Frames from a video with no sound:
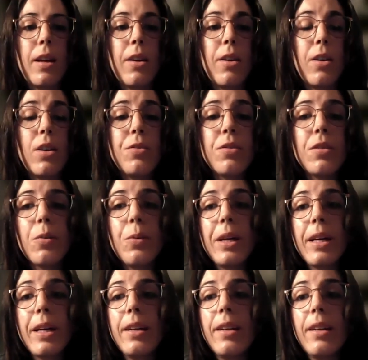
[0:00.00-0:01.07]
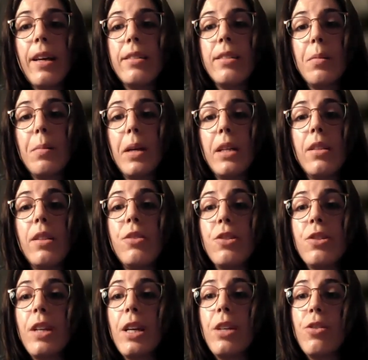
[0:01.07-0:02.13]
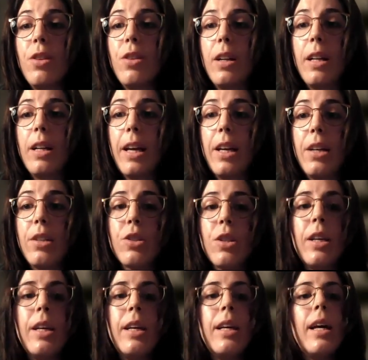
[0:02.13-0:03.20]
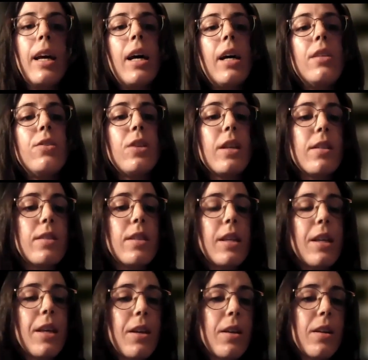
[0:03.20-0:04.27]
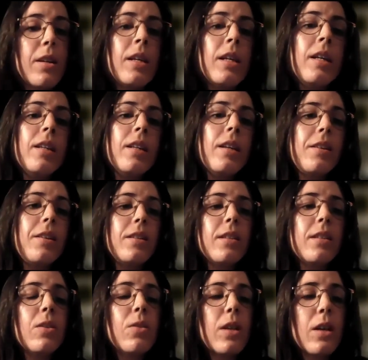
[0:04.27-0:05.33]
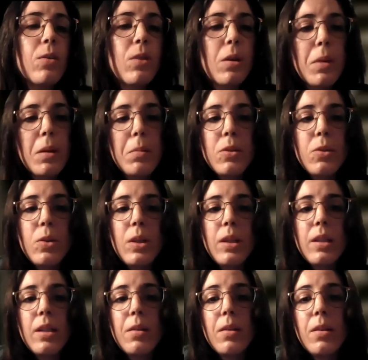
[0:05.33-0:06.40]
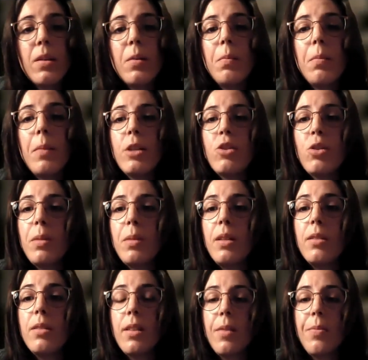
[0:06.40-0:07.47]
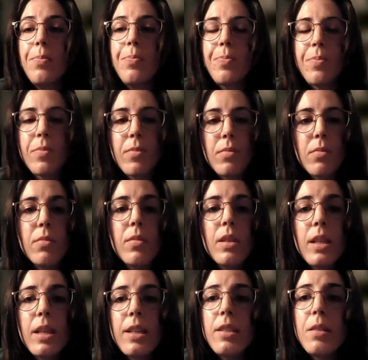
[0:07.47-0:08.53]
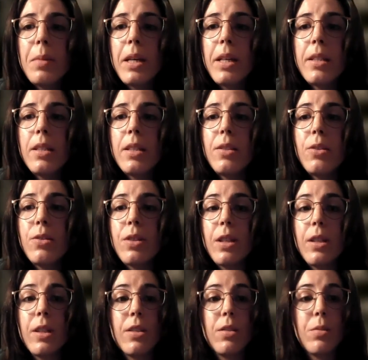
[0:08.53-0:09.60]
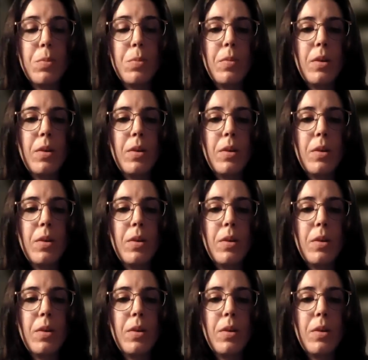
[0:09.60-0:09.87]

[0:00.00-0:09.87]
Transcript: curves, we can estimate the gestational age. And you can see here that there is a good agreement between the measurements estimated using this